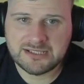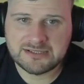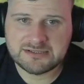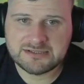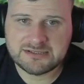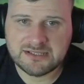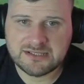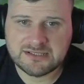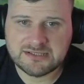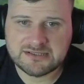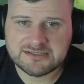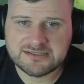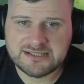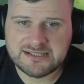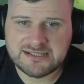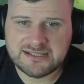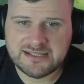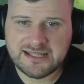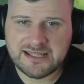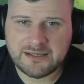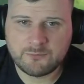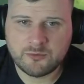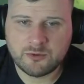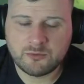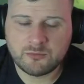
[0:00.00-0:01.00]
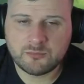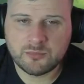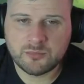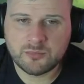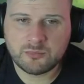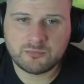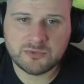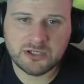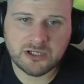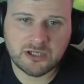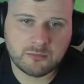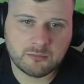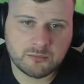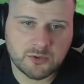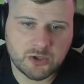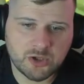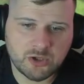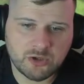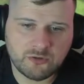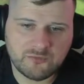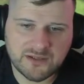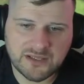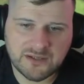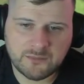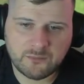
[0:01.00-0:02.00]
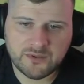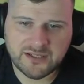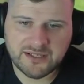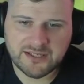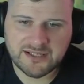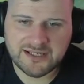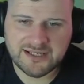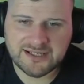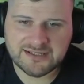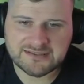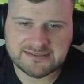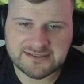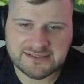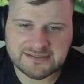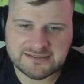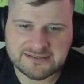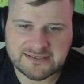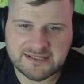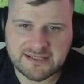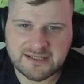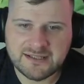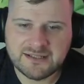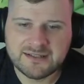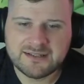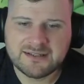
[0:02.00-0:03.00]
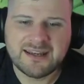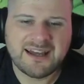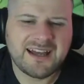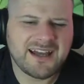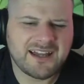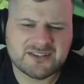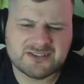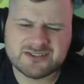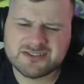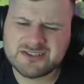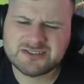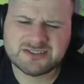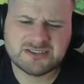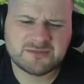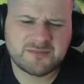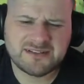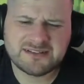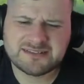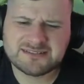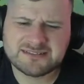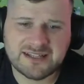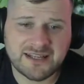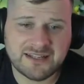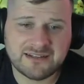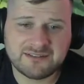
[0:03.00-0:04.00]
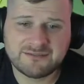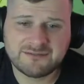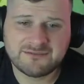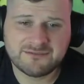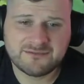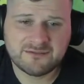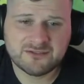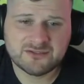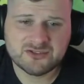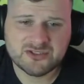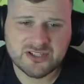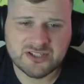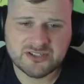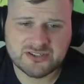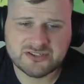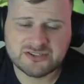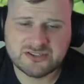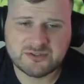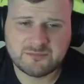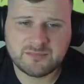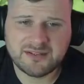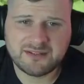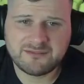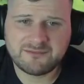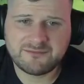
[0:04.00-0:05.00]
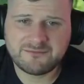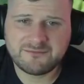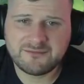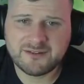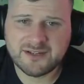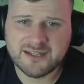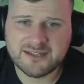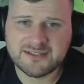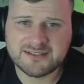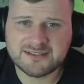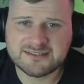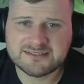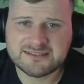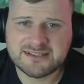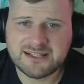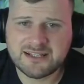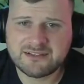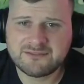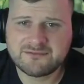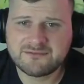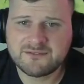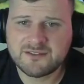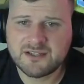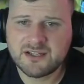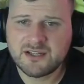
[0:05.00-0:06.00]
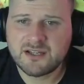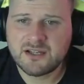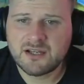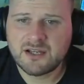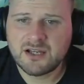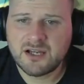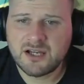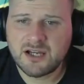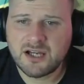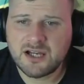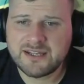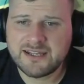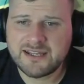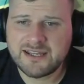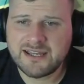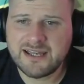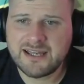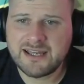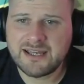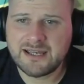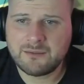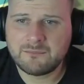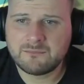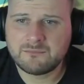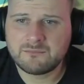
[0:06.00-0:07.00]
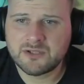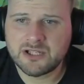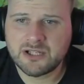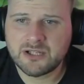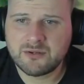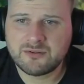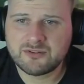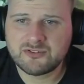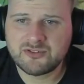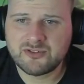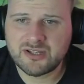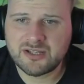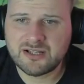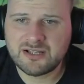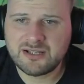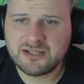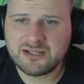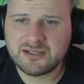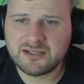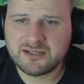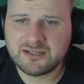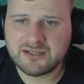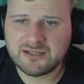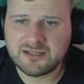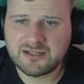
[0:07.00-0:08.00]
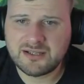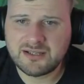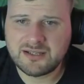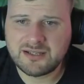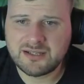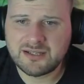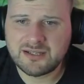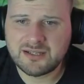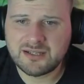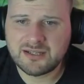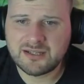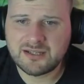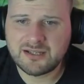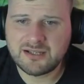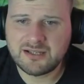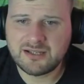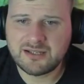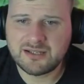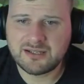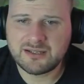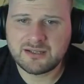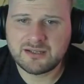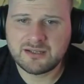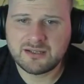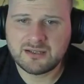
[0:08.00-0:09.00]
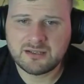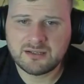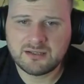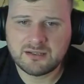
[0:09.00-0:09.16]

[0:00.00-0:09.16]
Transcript: As you can see, that will now move and we can access it. And just to be safe, just to be friggin' safe, I am going to click, click, click